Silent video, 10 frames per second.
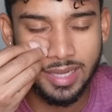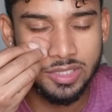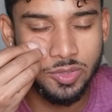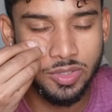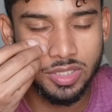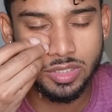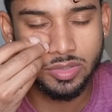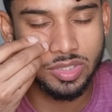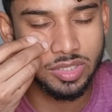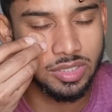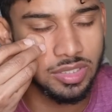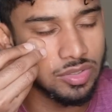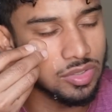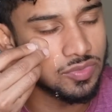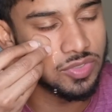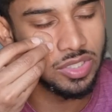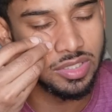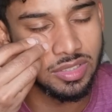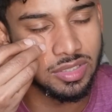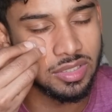I do this because for,
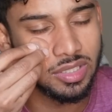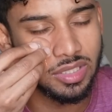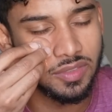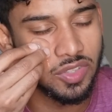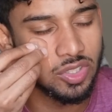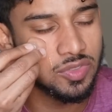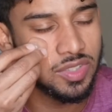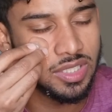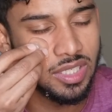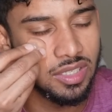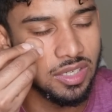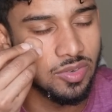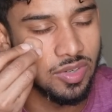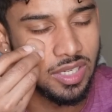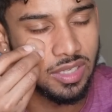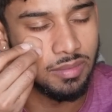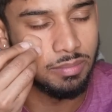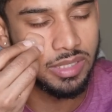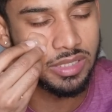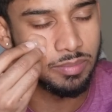uh, for those of you who didn't know, ne,
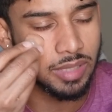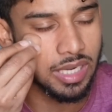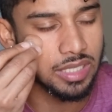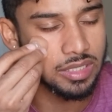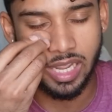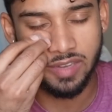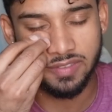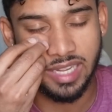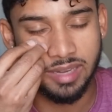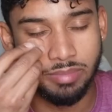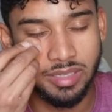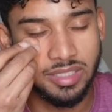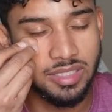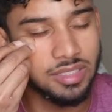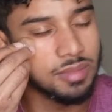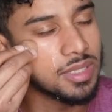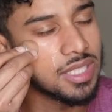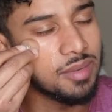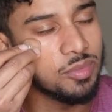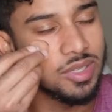big surprise. I have diabetes. I'm a
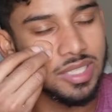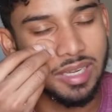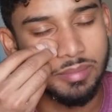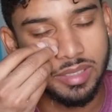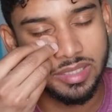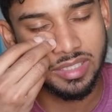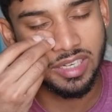type 1 diabetic.